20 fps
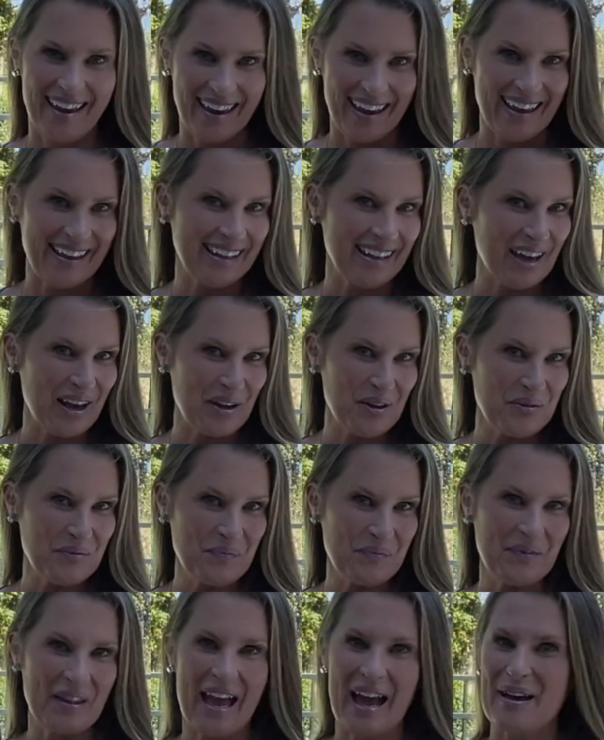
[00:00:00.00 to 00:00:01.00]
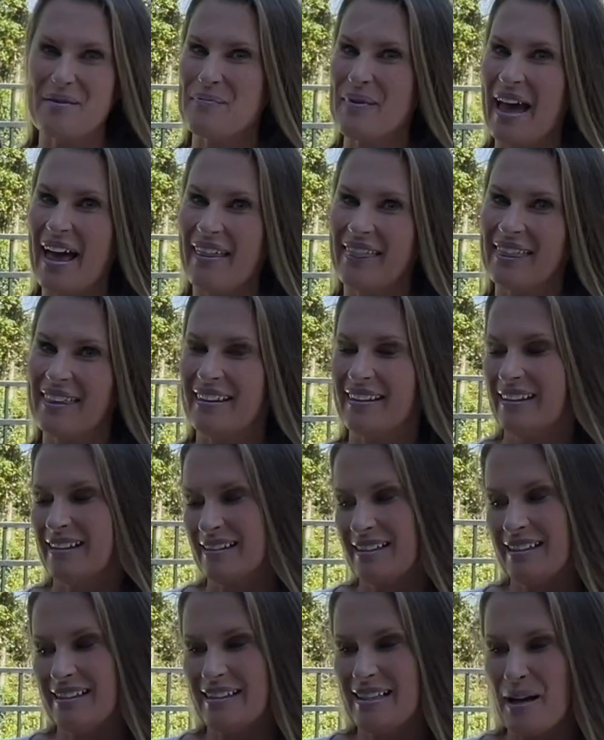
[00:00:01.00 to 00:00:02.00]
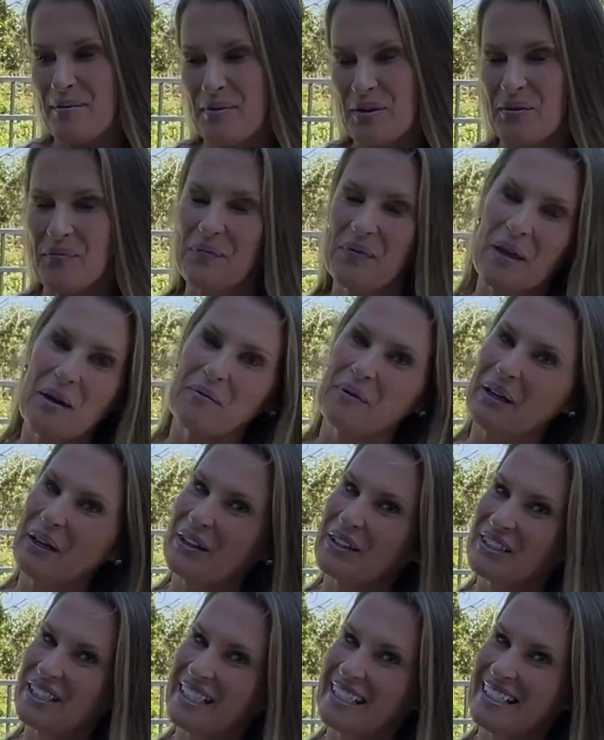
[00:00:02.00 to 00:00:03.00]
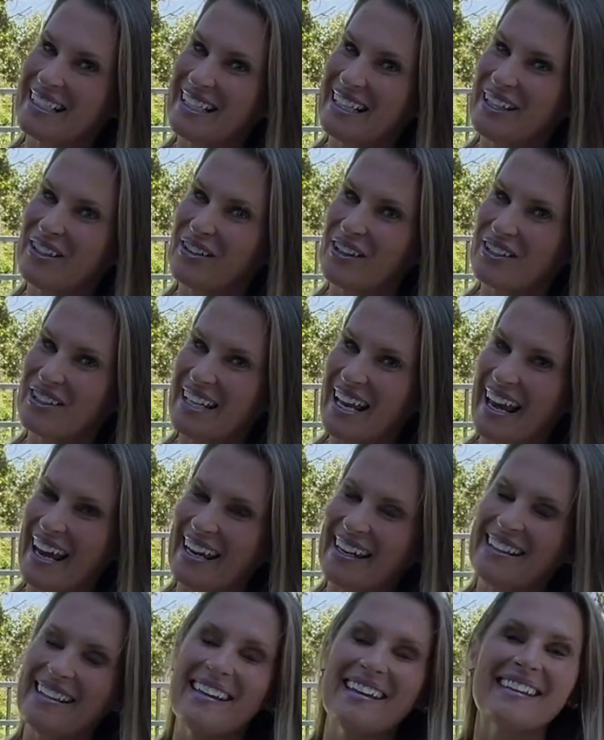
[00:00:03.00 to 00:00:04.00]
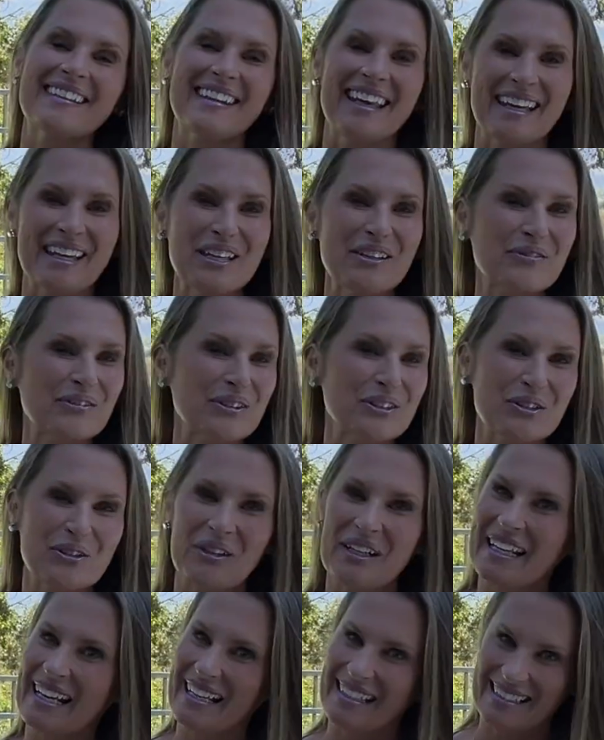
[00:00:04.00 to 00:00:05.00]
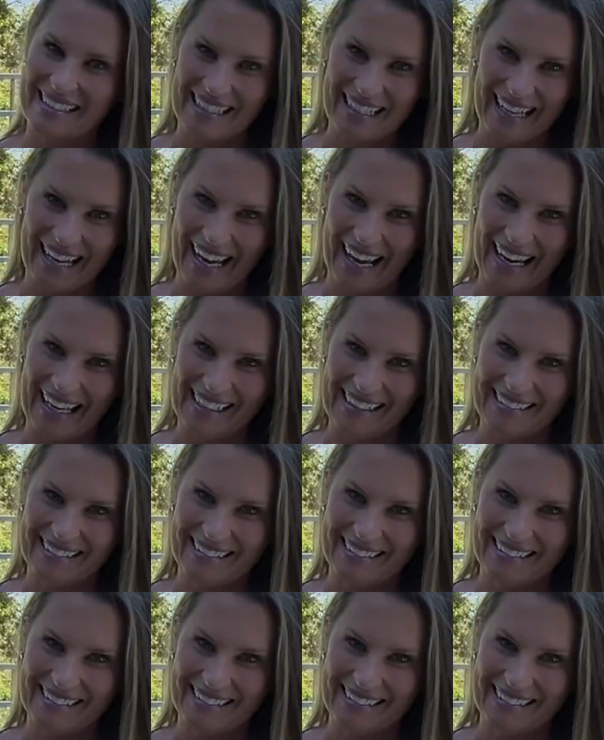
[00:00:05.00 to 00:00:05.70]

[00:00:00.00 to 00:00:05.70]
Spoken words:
Hello, I'm Beth. This is Summer, and we are Chic Crochet. Thank you for joining us today.